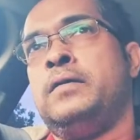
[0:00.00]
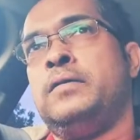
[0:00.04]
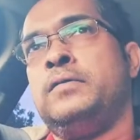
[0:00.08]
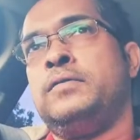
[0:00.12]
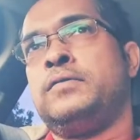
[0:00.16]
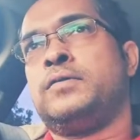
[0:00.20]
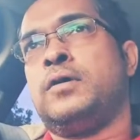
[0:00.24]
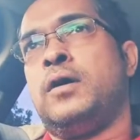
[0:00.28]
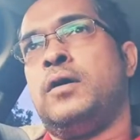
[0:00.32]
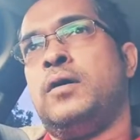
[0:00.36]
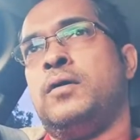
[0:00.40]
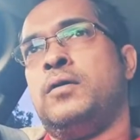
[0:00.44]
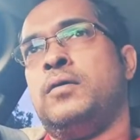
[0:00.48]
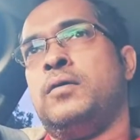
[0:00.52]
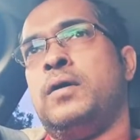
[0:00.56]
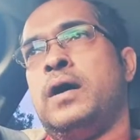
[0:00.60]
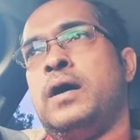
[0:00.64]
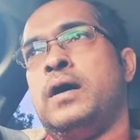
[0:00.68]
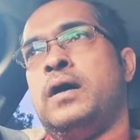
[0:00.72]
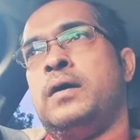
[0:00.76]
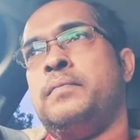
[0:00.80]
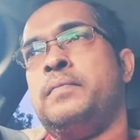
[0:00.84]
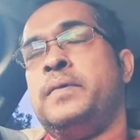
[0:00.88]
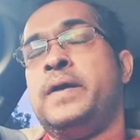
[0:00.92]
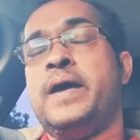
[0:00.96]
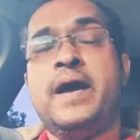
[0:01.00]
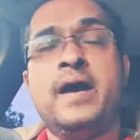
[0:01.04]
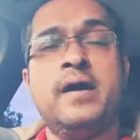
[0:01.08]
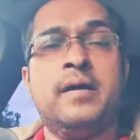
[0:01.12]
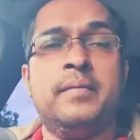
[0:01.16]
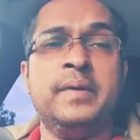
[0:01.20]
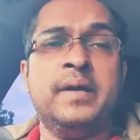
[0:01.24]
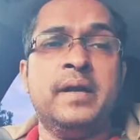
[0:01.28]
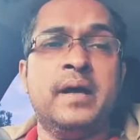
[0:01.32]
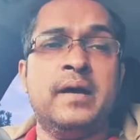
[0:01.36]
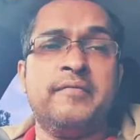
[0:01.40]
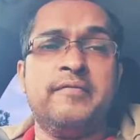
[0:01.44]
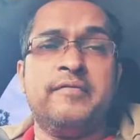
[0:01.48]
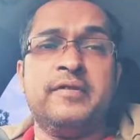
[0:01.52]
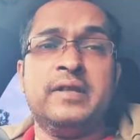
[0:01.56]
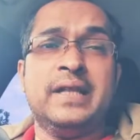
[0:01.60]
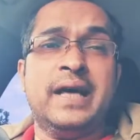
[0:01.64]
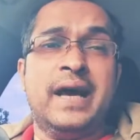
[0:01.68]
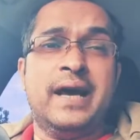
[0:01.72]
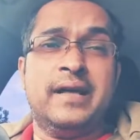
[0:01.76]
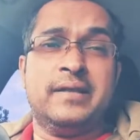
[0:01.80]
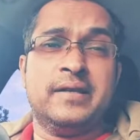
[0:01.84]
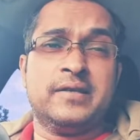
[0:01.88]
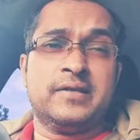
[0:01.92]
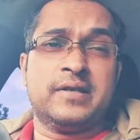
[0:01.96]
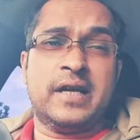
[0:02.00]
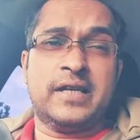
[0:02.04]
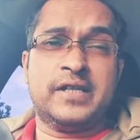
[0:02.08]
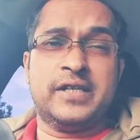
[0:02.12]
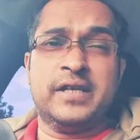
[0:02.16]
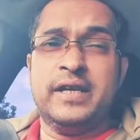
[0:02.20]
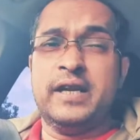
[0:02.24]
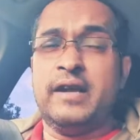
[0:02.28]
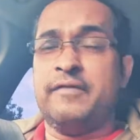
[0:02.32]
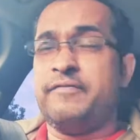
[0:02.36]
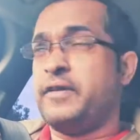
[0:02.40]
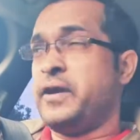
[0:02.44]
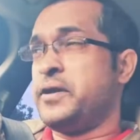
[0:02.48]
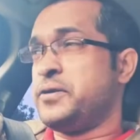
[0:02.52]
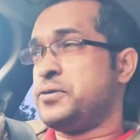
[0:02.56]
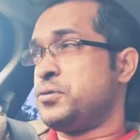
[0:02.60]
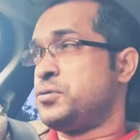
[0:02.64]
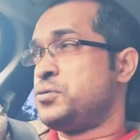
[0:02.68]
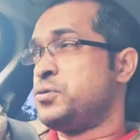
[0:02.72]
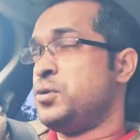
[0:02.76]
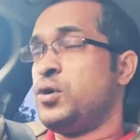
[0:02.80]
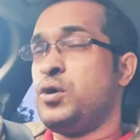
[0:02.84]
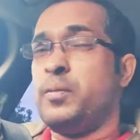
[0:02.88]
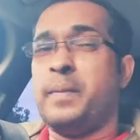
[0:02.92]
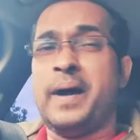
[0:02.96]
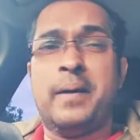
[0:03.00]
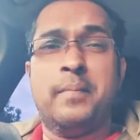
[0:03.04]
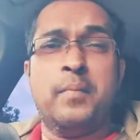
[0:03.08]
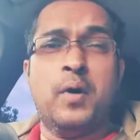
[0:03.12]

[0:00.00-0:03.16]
So yeah, I mean, other than that, there's actually nothing else to talk about.